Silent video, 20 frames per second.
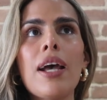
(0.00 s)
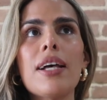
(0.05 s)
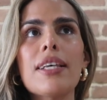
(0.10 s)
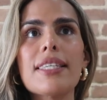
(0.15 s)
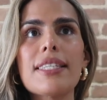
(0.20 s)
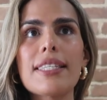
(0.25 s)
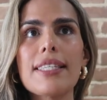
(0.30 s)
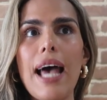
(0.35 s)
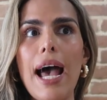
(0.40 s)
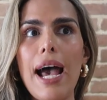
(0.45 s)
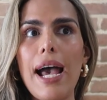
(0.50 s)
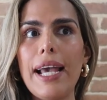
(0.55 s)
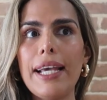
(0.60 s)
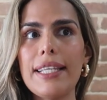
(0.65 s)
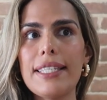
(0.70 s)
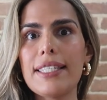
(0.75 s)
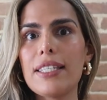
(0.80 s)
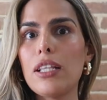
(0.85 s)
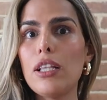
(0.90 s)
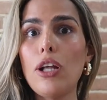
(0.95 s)

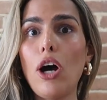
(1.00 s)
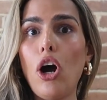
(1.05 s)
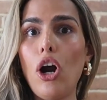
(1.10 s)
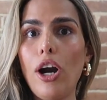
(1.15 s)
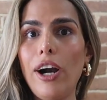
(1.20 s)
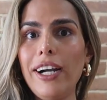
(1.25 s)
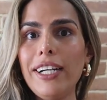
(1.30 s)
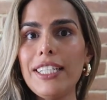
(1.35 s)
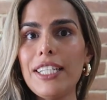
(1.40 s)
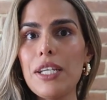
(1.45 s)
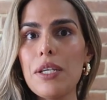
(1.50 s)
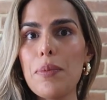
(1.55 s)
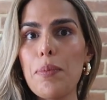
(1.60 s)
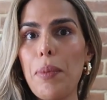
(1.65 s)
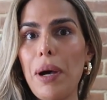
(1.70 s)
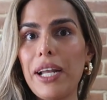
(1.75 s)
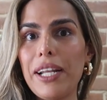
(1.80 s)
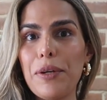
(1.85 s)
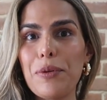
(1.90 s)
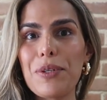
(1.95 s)
size large,
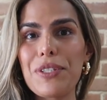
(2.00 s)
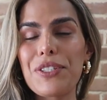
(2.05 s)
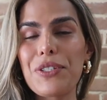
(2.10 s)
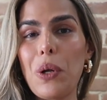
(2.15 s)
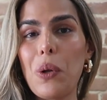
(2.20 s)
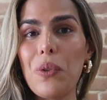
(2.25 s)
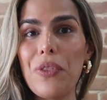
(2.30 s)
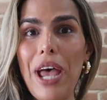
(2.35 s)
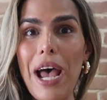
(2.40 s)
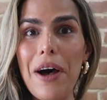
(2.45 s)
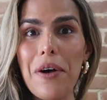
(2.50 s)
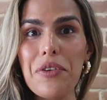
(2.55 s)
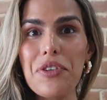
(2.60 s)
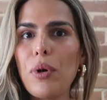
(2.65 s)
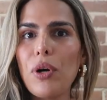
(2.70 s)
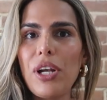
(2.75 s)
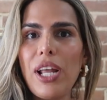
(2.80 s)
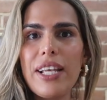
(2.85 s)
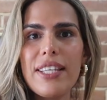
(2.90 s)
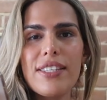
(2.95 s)
but it was sold out. So
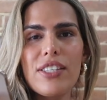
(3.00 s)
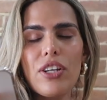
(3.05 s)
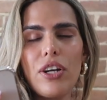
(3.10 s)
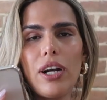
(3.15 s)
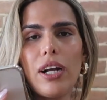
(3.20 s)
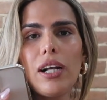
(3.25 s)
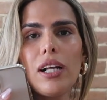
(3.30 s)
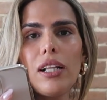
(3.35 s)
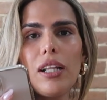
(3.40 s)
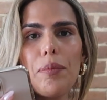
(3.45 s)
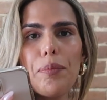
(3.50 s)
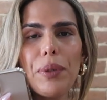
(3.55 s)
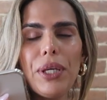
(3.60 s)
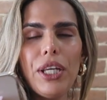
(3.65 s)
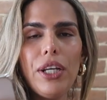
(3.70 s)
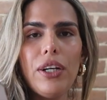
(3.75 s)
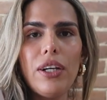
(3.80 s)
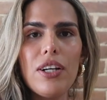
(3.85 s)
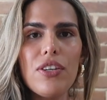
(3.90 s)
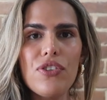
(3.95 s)
I'm gonna insert a clip
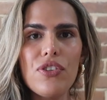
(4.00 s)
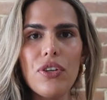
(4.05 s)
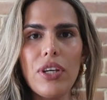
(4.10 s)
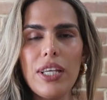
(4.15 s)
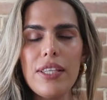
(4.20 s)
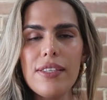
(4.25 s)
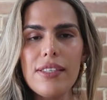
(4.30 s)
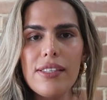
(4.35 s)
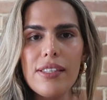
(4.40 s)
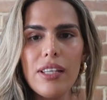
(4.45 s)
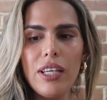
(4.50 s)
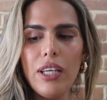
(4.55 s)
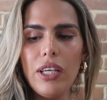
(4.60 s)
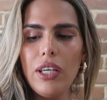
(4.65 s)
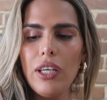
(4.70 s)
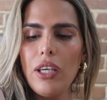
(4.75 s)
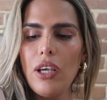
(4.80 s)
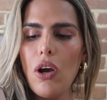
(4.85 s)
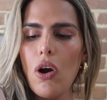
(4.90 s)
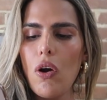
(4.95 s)
here, as you can
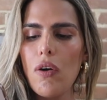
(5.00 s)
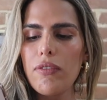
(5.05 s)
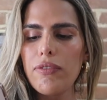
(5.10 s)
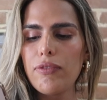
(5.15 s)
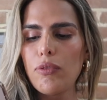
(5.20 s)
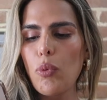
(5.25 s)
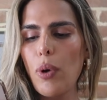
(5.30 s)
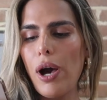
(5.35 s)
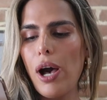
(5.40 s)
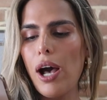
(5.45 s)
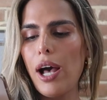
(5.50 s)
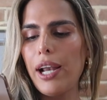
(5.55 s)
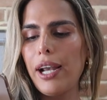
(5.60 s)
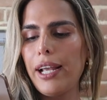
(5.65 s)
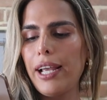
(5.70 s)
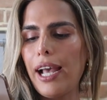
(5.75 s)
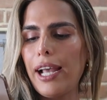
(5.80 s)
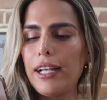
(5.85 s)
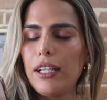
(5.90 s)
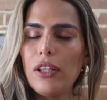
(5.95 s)
see, of
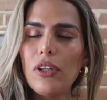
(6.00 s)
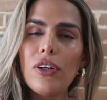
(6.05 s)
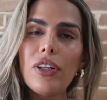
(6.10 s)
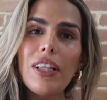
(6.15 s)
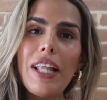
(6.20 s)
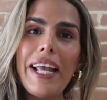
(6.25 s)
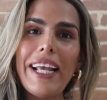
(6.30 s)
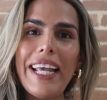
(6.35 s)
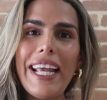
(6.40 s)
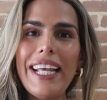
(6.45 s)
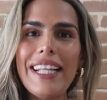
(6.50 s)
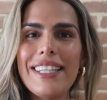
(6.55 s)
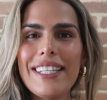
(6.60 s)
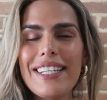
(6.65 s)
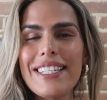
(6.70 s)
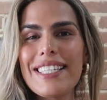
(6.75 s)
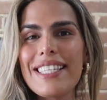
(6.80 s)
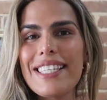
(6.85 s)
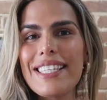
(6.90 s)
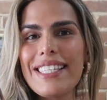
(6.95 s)
what I look like in
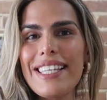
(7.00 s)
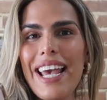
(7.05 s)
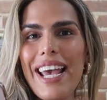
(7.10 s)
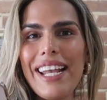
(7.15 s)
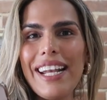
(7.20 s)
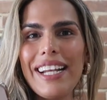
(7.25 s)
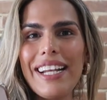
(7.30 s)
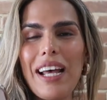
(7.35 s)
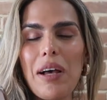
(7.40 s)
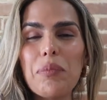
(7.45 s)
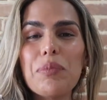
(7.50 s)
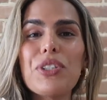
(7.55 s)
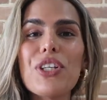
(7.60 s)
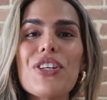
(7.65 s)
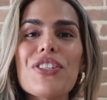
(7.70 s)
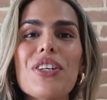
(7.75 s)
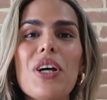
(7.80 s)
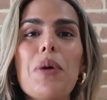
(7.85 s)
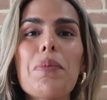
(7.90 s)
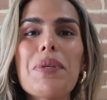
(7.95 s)
this set, and I'm
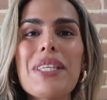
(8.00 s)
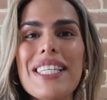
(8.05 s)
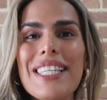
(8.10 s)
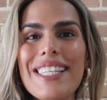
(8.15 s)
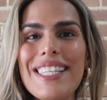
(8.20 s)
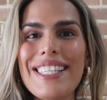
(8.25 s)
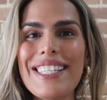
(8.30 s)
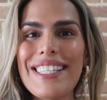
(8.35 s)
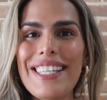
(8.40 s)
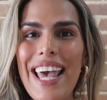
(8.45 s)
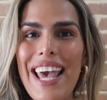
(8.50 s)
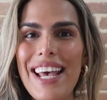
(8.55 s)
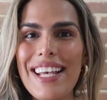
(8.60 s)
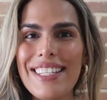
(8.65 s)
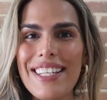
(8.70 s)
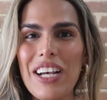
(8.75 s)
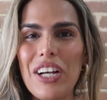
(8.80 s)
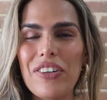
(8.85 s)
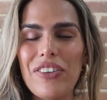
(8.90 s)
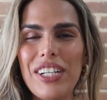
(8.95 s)
just
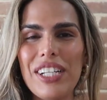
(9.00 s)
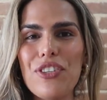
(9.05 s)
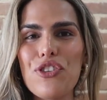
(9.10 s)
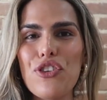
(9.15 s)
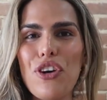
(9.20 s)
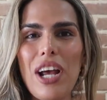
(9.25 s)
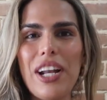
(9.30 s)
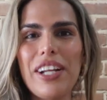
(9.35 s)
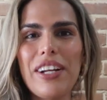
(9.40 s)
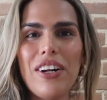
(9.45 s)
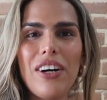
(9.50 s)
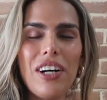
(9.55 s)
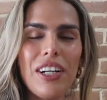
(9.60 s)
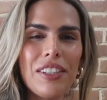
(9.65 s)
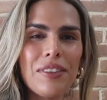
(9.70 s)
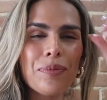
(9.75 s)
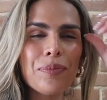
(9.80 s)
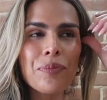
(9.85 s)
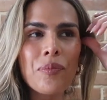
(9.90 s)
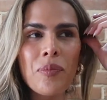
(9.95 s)
obsessed. I already tried it
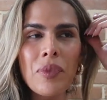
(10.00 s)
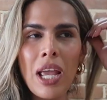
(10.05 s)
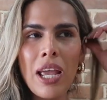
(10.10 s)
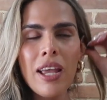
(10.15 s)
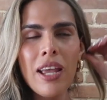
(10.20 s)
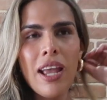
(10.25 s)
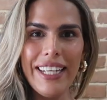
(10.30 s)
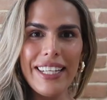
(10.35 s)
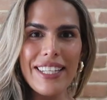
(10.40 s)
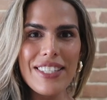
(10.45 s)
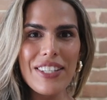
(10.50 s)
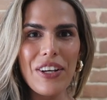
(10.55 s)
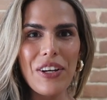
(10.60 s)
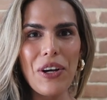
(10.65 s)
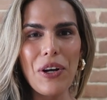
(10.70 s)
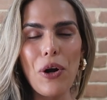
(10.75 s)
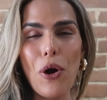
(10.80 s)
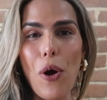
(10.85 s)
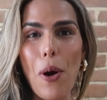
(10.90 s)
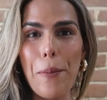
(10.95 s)
on. I think it's
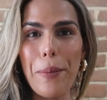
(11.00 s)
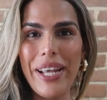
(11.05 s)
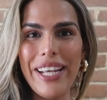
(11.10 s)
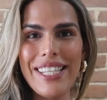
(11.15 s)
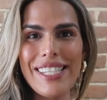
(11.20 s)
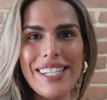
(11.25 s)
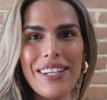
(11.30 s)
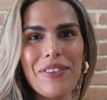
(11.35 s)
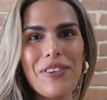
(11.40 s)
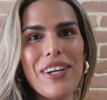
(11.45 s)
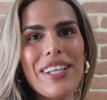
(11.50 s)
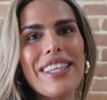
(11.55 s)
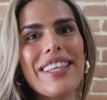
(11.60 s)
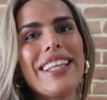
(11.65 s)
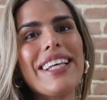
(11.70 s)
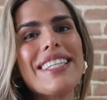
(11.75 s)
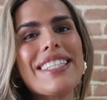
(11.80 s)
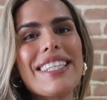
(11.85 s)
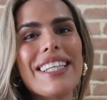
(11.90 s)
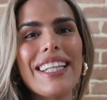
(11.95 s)
gonna go amazing with
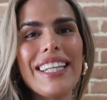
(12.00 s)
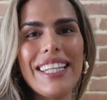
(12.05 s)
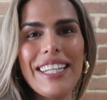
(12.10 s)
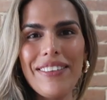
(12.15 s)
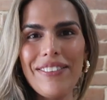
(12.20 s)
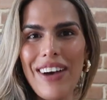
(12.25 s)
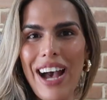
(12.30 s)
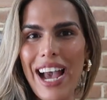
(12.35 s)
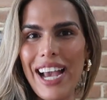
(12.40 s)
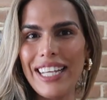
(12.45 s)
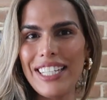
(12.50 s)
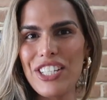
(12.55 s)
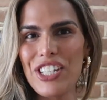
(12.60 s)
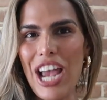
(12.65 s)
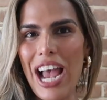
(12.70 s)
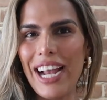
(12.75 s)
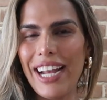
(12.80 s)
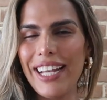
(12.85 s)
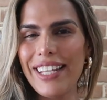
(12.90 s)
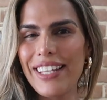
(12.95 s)
this Levi
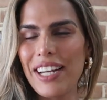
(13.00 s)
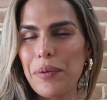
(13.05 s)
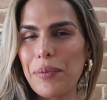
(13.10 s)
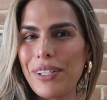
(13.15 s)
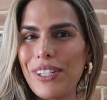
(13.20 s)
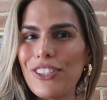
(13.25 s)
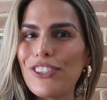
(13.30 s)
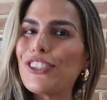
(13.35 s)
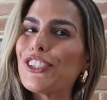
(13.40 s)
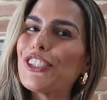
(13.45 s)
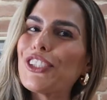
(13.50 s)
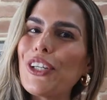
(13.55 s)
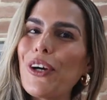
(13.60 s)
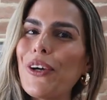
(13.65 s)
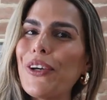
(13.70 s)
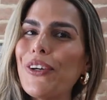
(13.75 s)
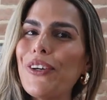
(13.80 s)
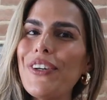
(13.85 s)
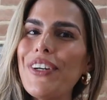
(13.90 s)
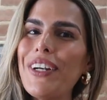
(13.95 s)
jacket that I'm gonna show you